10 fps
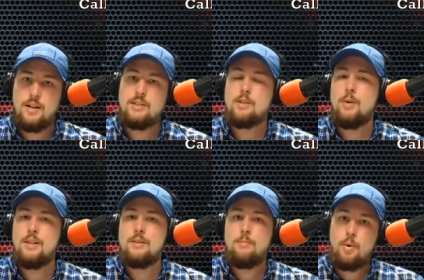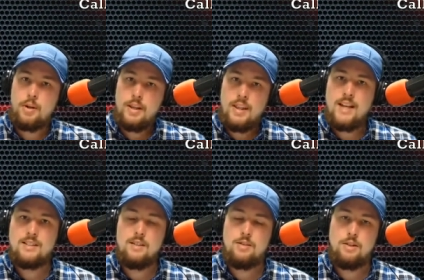and so it is important in that
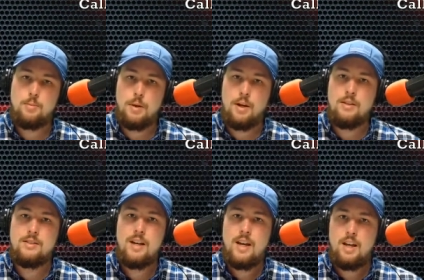sense, just because